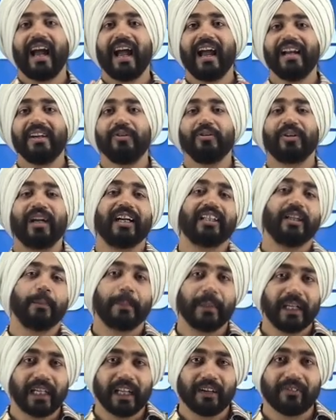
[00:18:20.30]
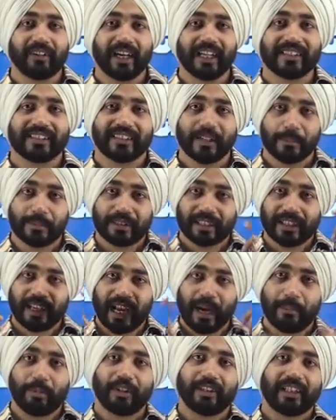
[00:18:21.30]
And to get the PDF guys,
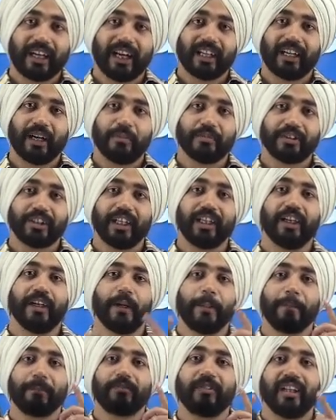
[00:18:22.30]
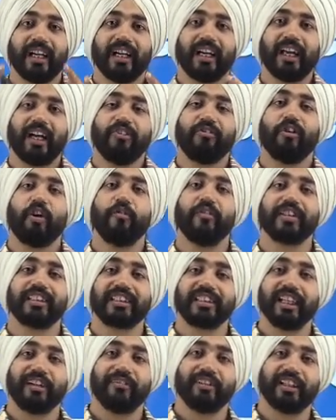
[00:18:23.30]
subscribe to the Telegram channel, the link for which
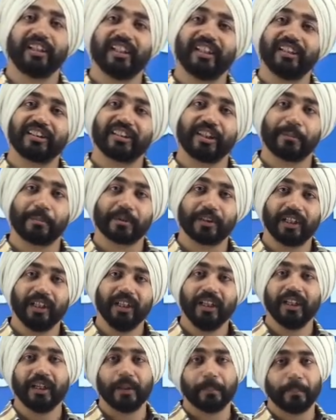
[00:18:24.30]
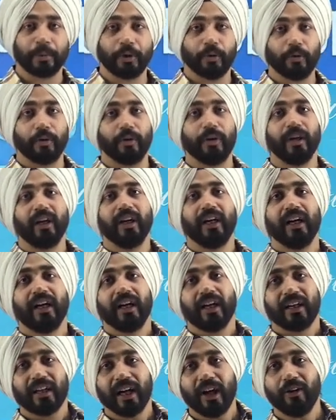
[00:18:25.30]
is given in the description below.
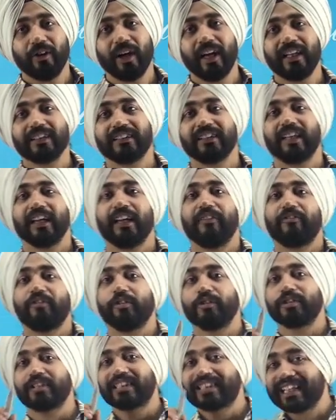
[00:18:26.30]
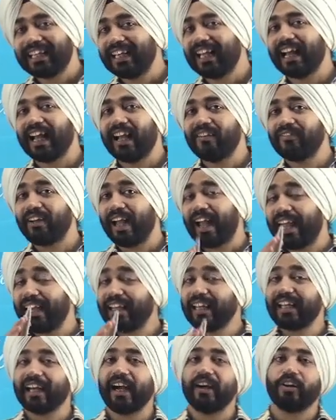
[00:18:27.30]
Now guys, if you still have
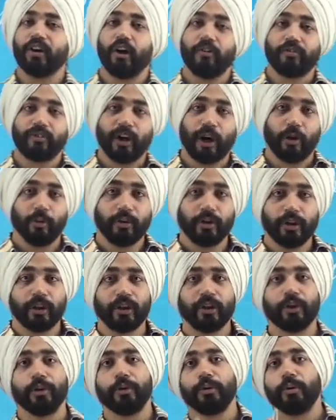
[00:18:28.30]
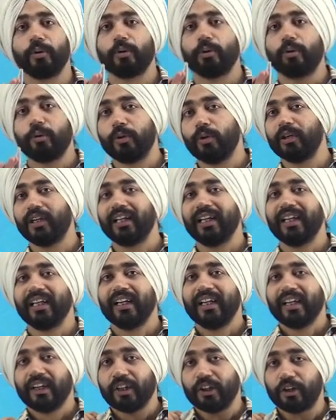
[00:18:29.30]
any kind of doubt, you could
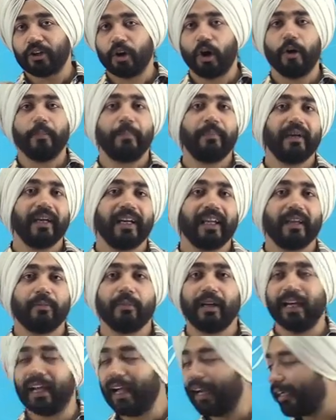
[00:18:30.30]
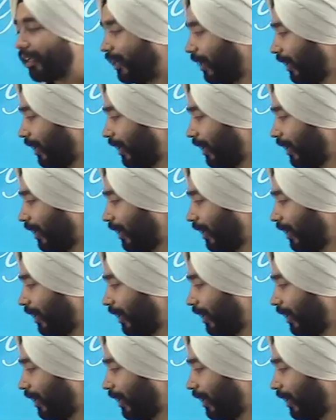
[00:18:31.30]
drop me an email at